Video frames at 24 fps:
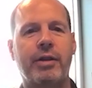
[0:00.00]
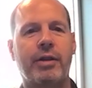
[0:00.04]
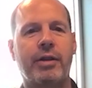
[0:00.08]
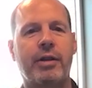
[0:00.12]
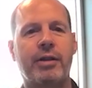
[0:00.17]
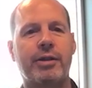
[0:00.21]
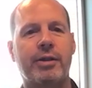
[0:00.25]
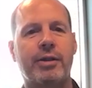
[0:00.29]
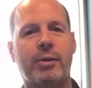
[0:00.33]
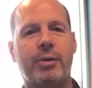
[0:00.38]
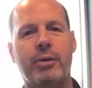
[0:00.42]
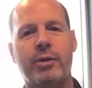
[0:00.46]

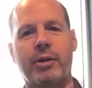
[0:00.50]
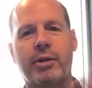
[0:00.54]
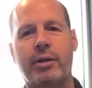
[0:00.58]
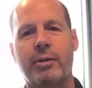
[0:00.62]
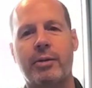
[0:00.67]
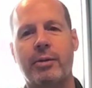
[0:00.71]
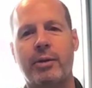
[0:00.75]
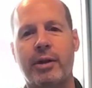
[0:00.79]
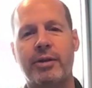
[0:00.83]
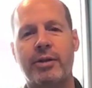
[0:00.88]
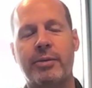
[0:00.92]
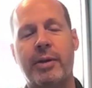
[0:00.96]
Also, we're,
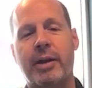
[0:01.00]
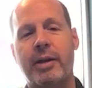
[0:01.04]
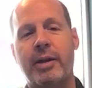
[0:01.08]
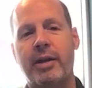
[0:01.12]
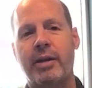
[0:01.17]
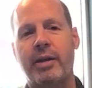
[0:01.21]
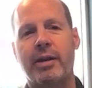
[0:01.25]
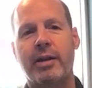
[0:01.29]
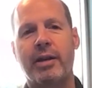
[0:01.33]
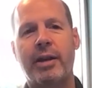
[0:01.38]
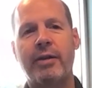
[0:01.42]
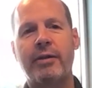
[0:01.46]
we're
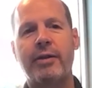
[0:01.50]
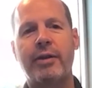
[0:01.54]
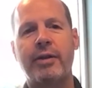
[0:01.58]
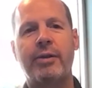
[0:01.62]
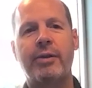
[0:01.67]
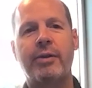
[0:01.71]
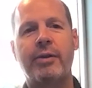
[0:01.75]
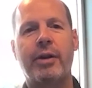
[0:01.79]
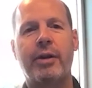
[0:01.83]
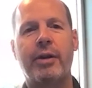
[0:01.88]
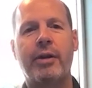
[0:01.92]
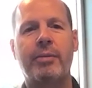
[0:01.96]
expecting 11
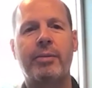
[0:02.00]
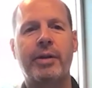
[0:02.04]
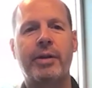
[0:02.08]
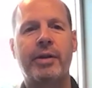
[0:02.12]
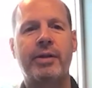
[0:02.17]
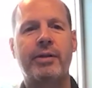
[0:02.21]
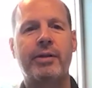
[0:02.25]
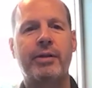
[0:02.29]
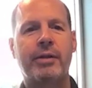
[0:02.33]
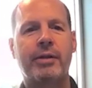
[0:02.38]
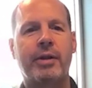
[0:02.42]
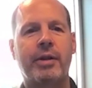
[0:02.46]
new
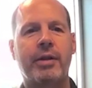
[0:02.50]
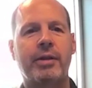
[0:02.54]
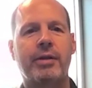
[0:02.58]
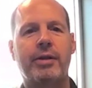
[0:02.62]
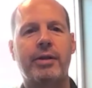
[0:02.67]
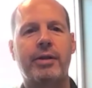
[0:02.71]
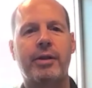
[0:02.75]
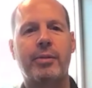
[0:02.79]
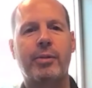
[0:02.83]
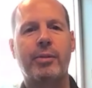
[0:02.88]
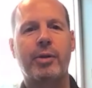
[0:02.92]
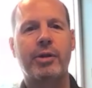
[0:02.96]
therapies to
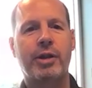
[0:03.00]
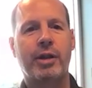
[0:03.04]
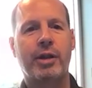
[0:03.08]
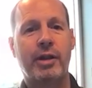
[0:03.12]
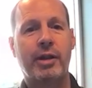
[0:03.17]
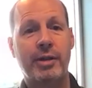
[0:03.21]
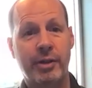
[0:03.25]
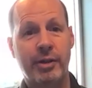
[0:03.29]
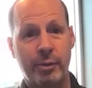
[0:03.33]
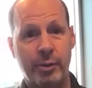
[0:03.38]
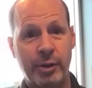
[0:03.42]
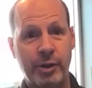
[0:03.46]

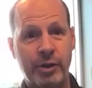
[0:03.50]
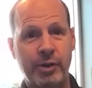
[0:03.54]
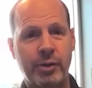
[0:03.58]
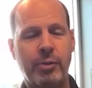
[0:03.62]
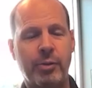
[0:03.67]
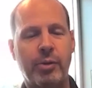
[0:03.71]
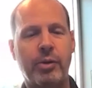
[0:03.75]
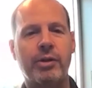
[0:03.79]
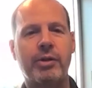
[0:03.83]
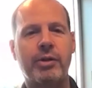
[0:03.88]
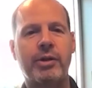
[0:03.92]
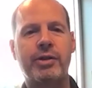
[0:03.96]
commercialize that we
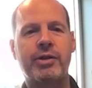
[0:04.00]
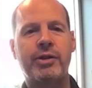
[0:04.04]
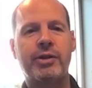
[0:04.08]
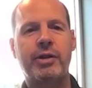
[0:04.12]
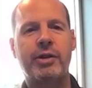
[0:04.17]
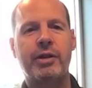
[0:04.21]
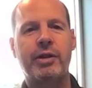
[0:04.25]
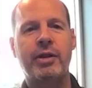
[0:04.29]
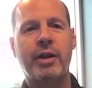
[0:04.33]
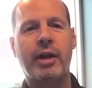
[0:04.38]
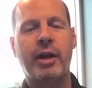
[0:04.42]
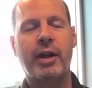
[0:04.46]
support this
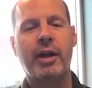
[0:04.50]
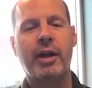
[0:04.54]
year